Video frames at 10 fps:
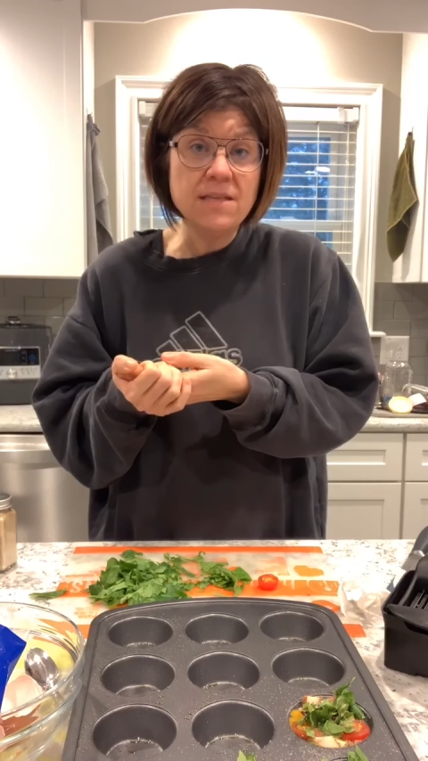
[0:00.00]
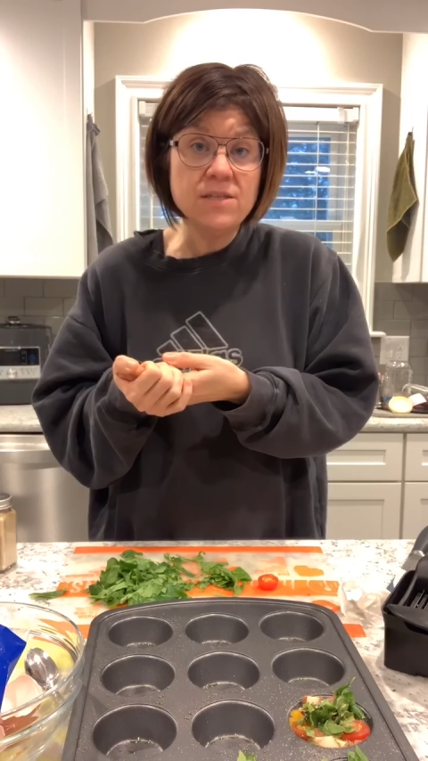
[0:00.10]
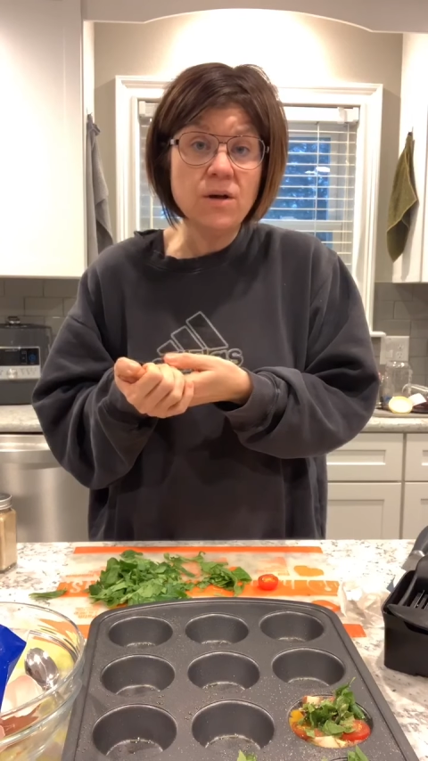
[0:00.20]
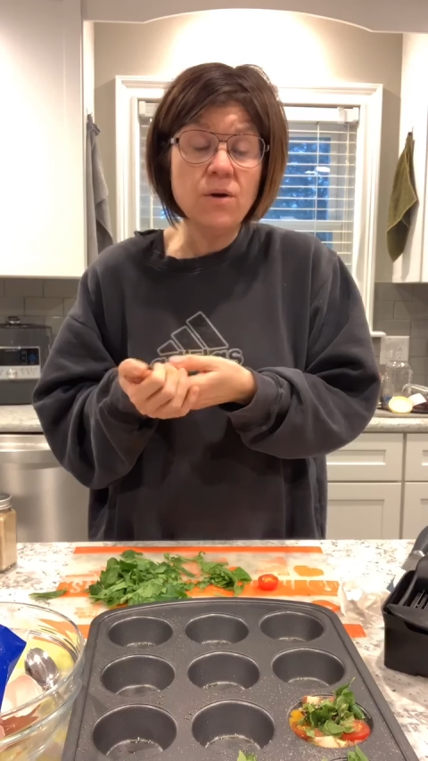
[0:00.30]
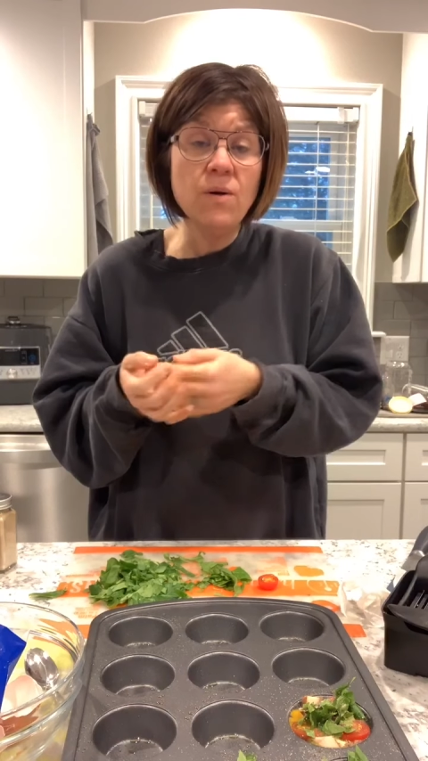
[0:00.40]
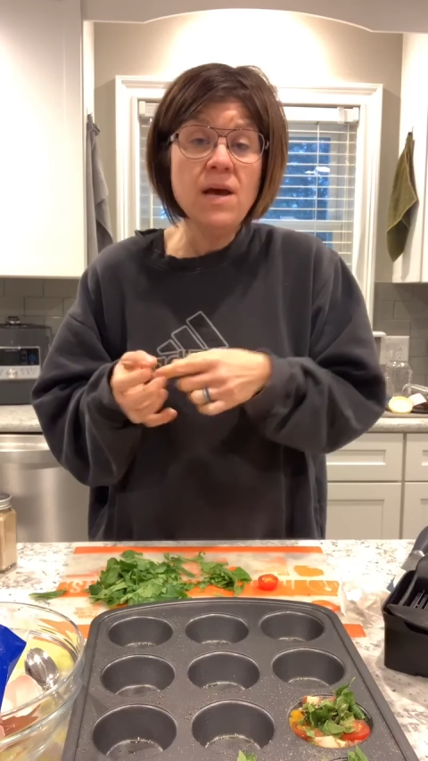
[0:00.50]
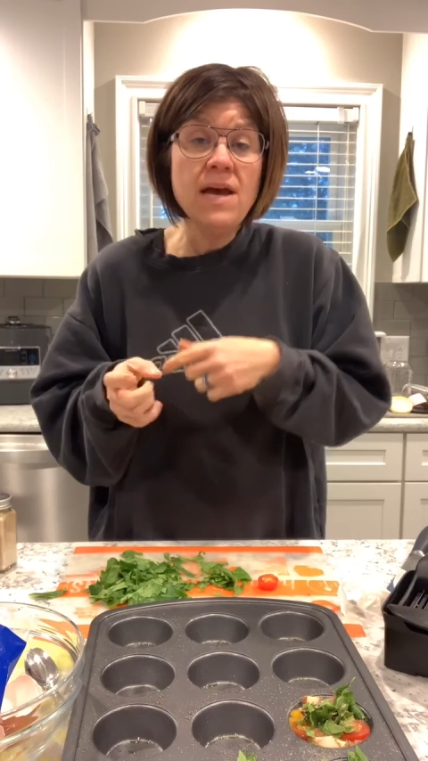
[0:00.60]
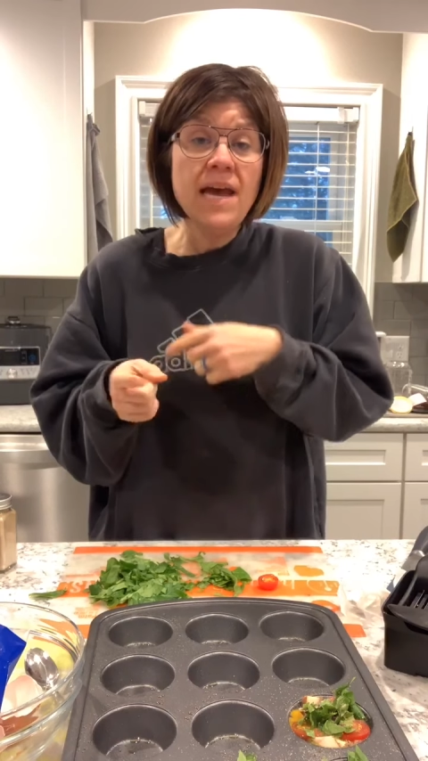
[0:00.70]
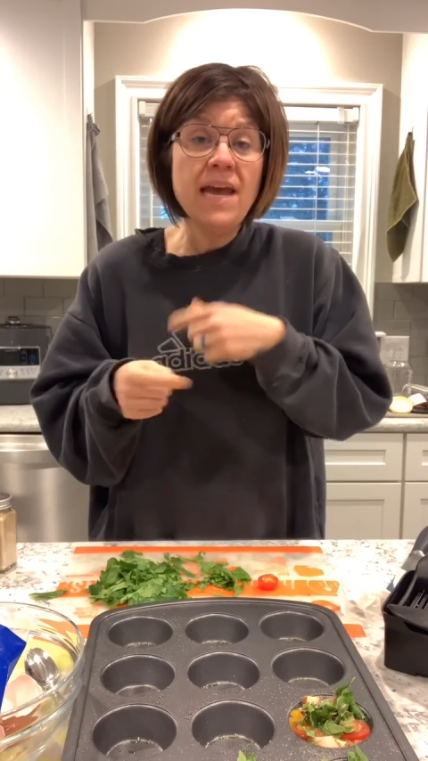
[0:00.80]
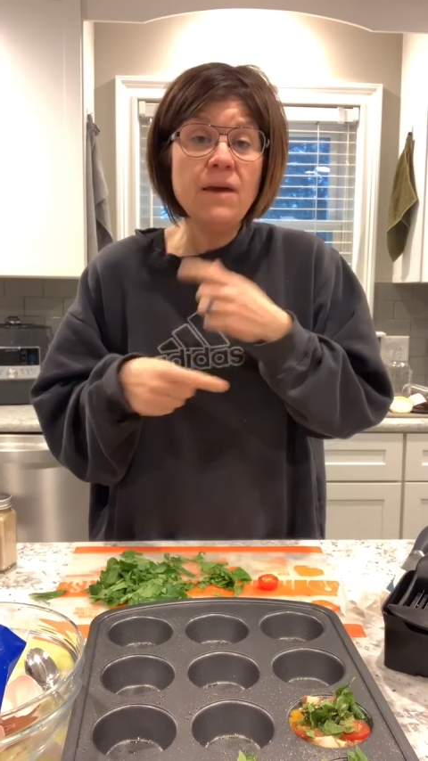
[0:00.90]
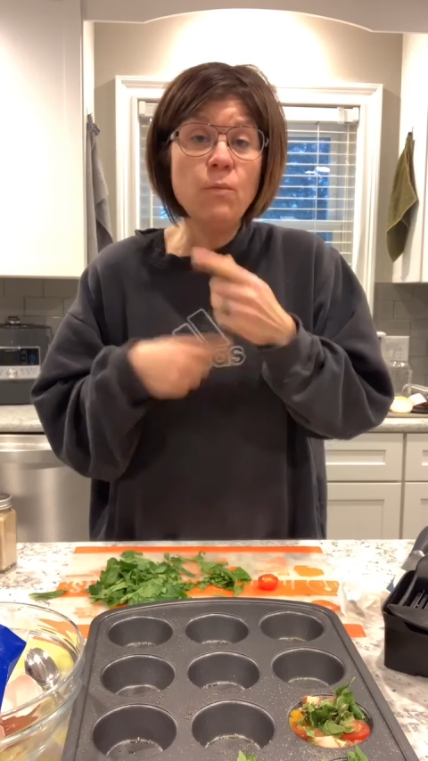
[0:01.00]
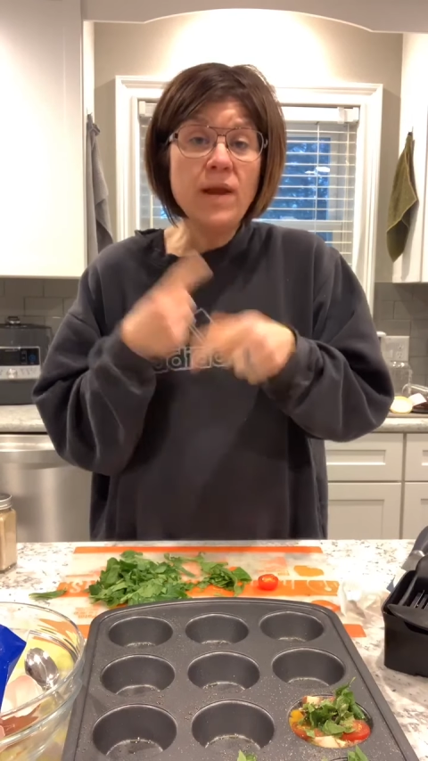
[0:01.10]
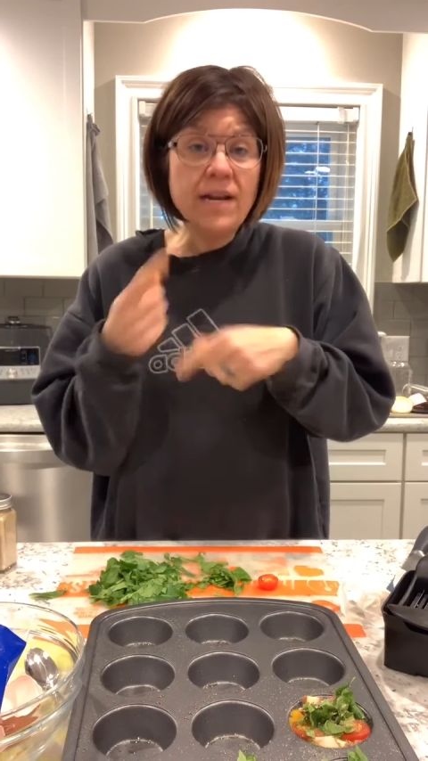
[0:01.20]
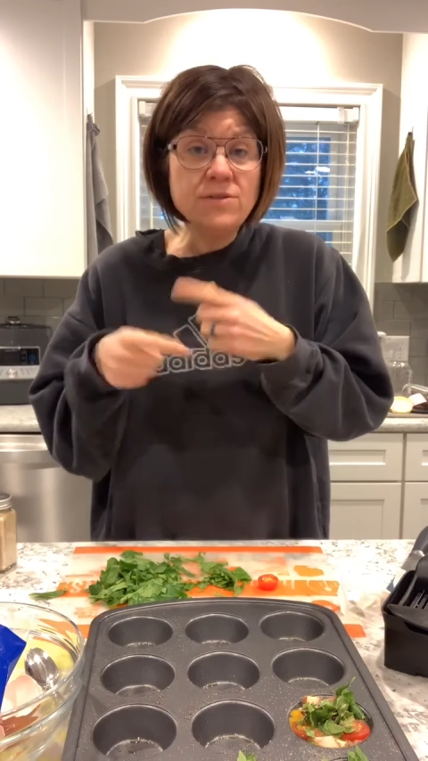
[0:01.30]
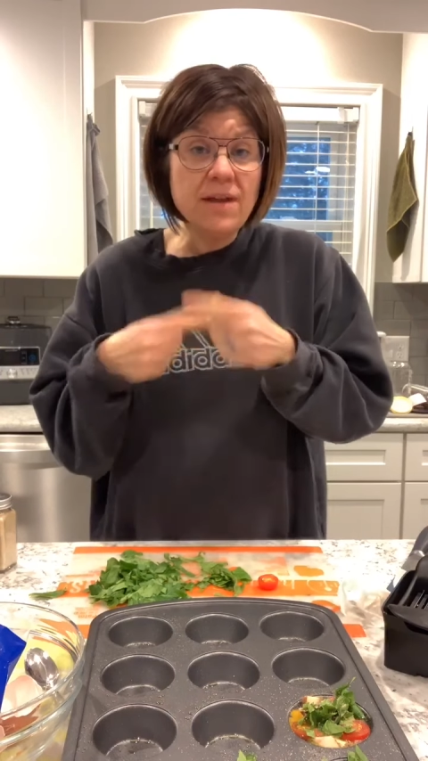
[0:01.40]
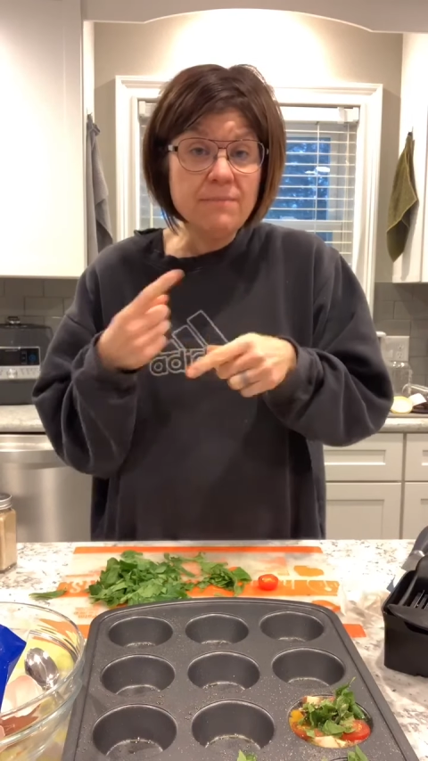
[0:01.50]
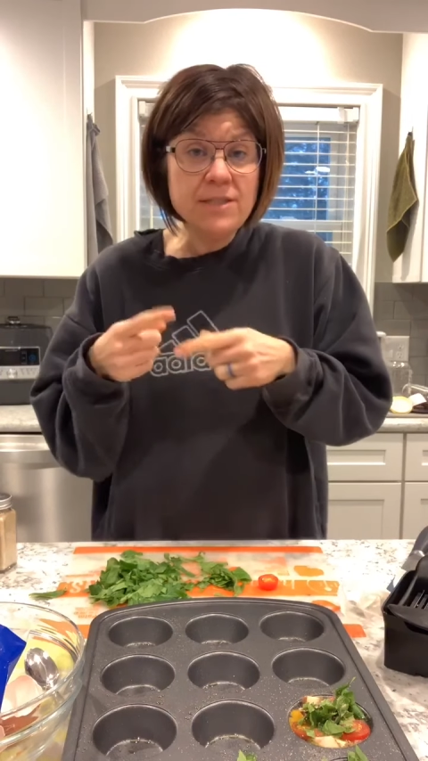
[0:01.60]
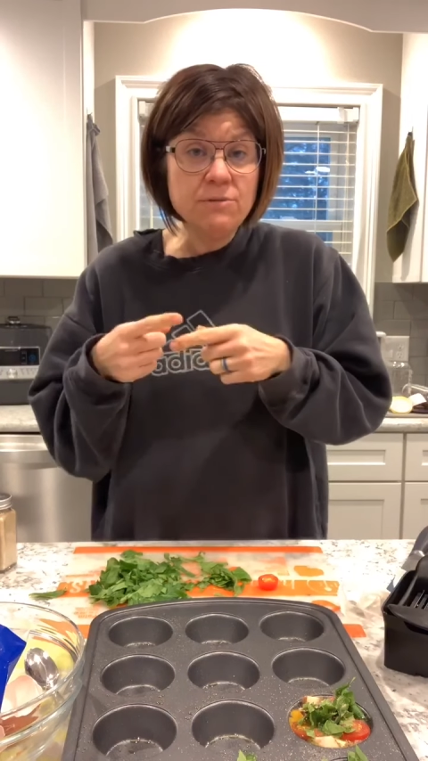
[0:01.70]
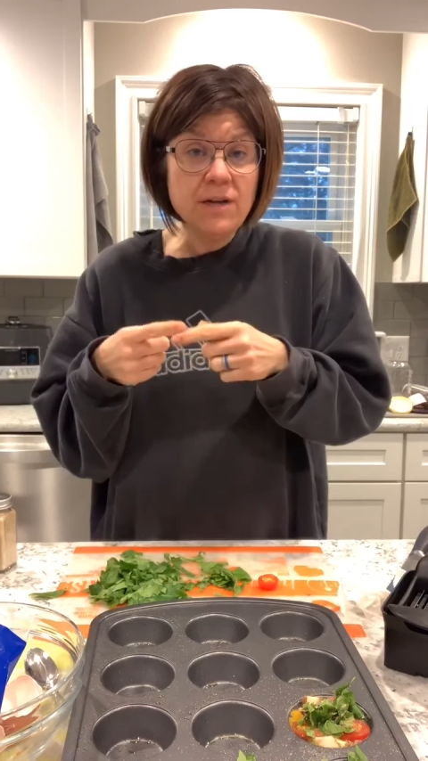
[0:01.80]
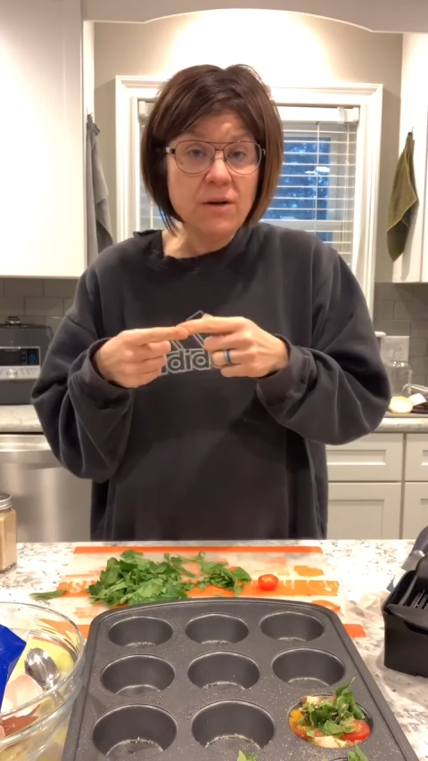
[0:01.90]
So when I do that
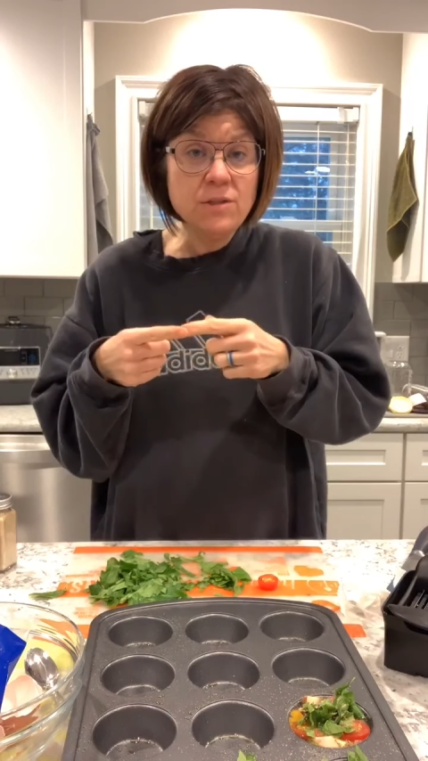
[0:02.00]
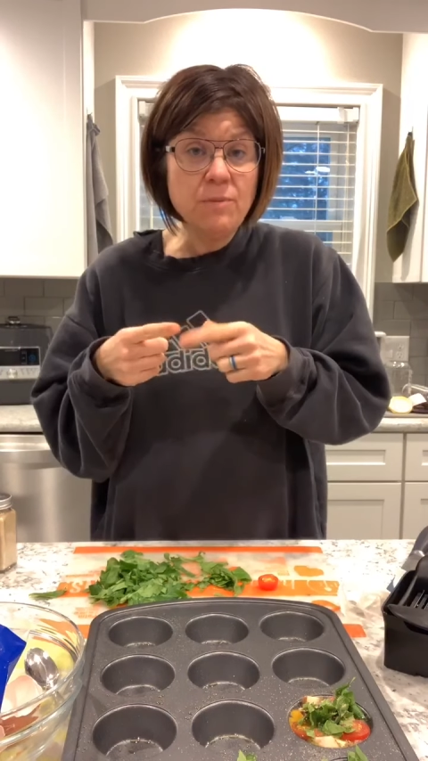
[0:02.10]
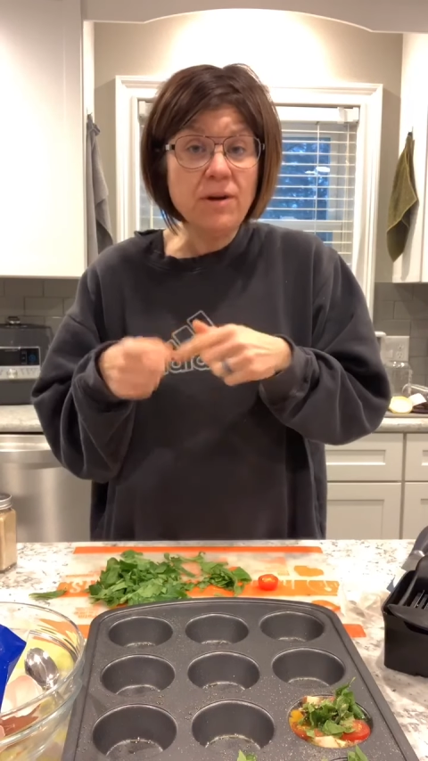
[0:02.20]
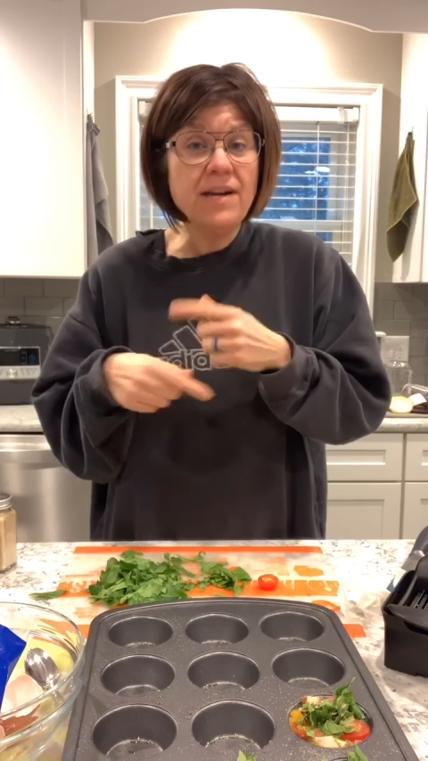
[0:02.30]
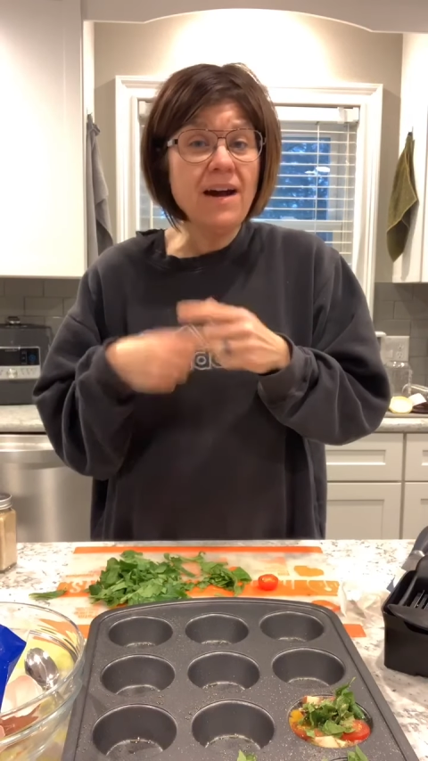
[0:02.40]
mystery host party,